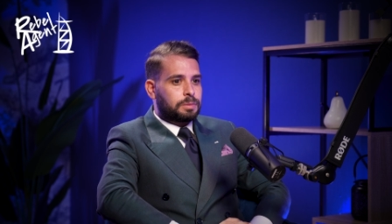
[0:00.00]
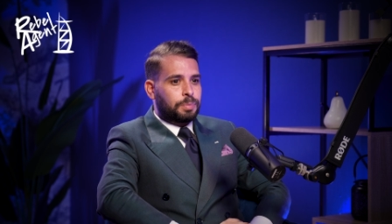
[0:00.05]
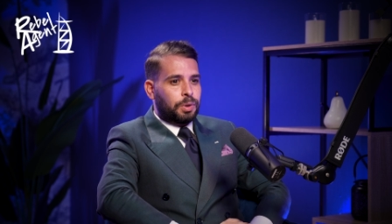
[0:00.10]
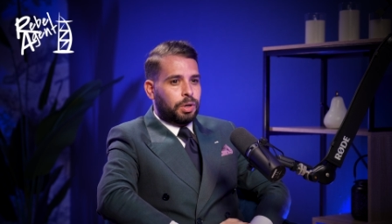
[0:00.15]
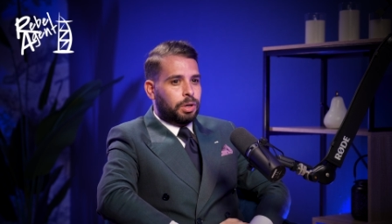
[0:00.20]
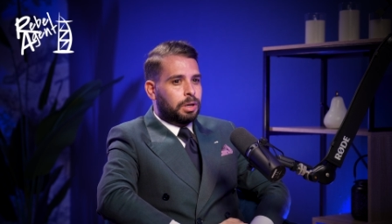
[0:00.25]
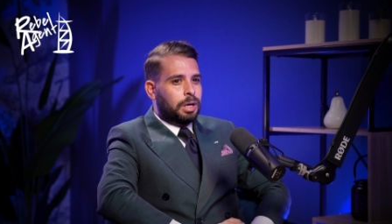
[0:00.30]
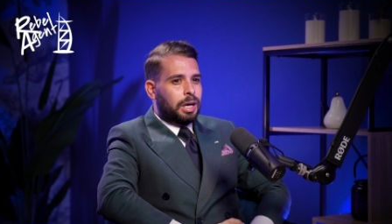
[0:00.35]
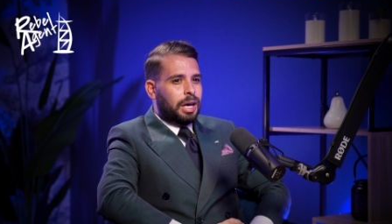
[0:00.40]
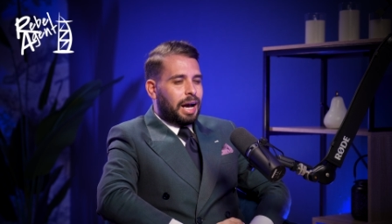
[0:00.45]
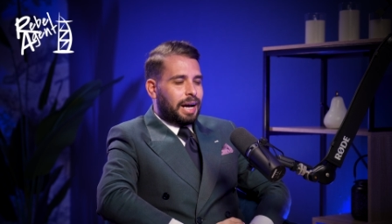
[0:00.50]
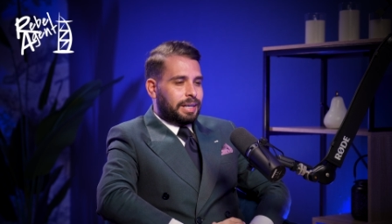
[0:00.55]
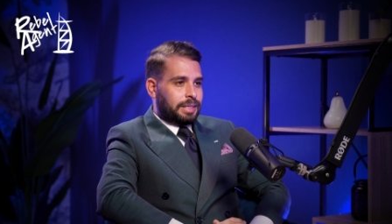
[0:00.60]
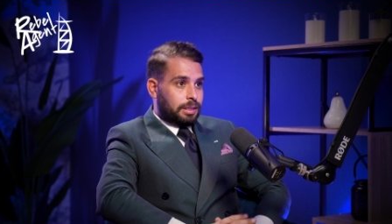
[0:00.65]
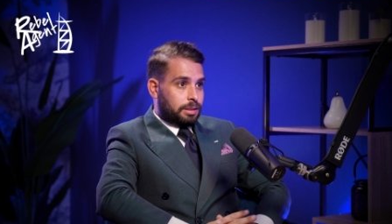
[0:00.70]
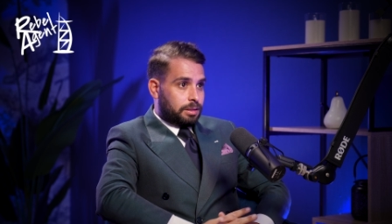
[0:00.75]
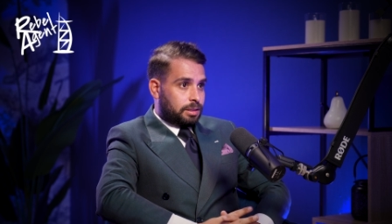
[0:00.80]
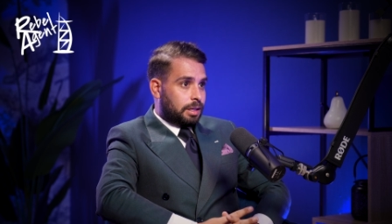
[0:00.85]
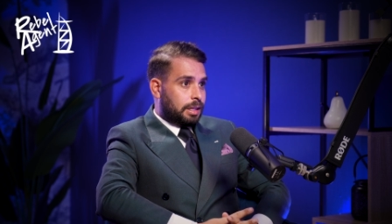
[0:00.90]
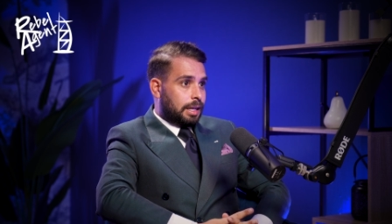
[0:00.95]
but I
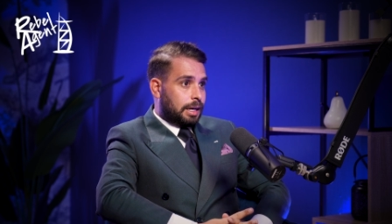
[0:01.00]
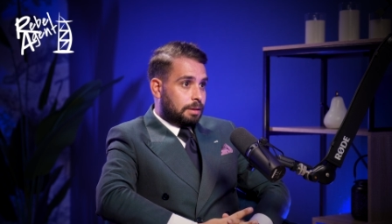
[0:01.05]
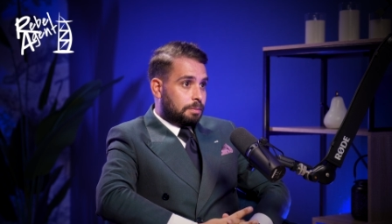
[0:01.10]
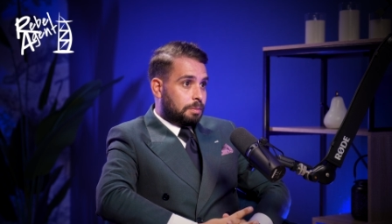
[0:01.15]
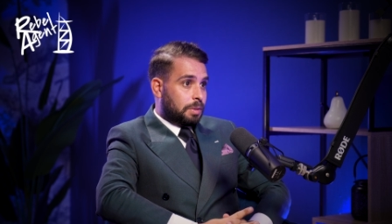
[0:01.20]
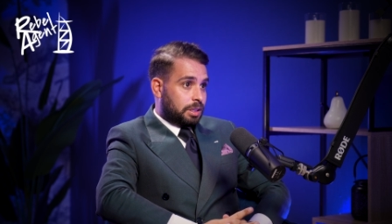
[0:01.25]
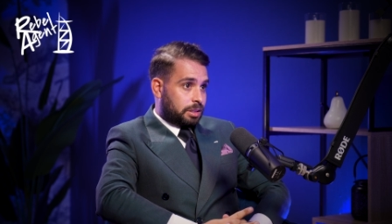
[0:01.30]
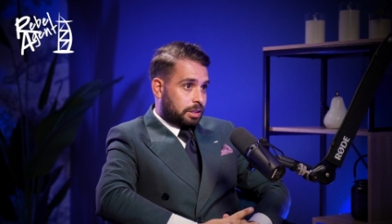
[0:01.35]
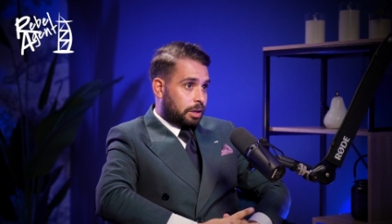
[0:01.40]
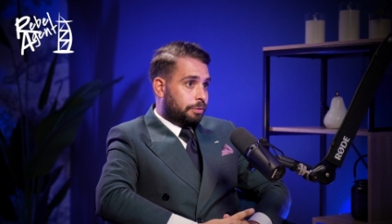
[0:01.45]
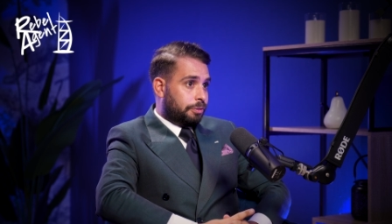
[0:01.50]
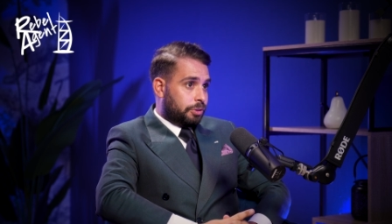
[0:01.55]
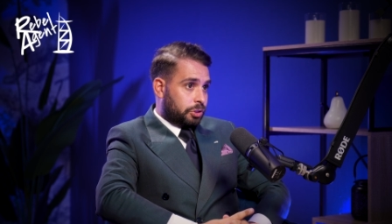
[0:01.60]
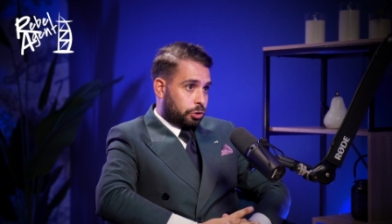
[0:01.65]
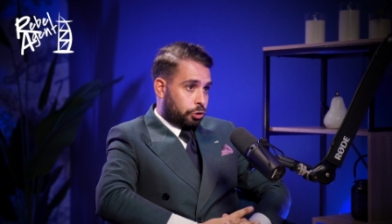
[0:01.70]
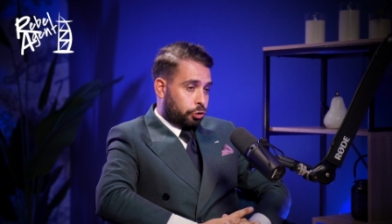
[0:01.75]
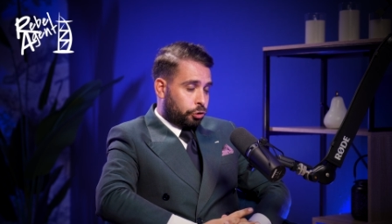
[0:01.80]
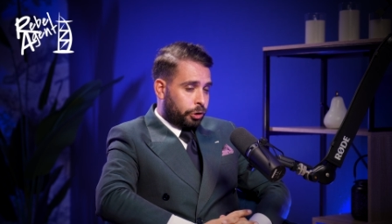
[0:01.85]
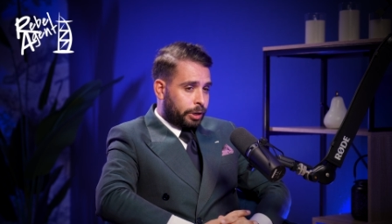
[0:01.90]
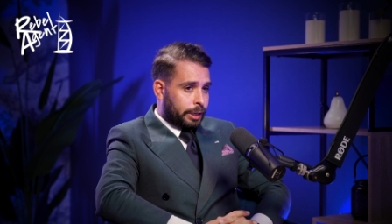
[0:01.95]
didn't see that myself as
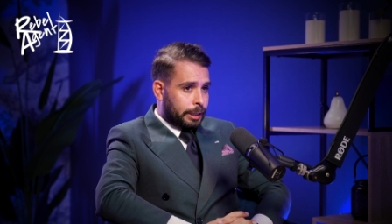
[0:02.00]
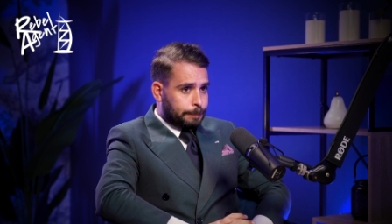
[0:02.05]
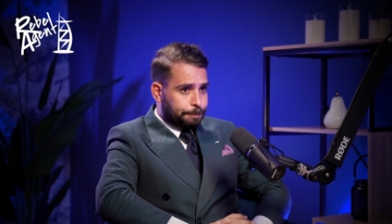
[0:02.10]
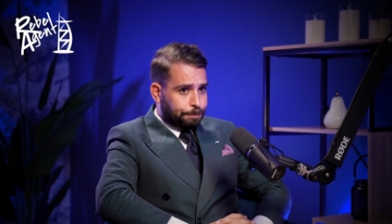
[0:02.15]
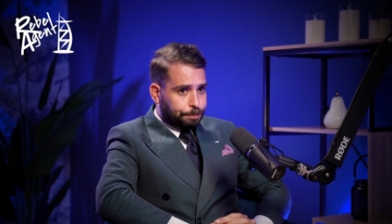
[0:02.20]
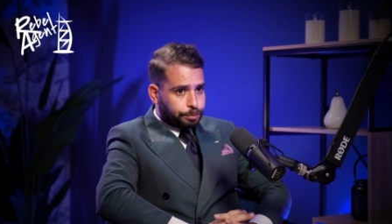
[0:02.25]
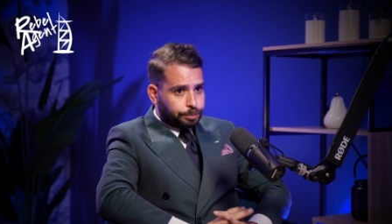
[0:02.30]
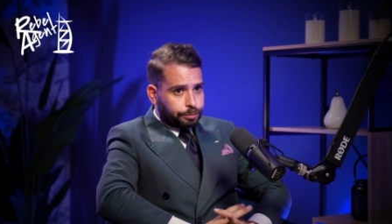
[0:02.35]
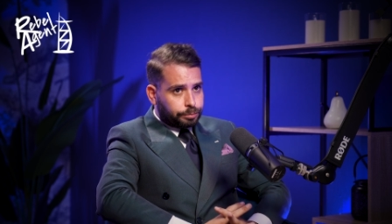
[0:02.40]
a career.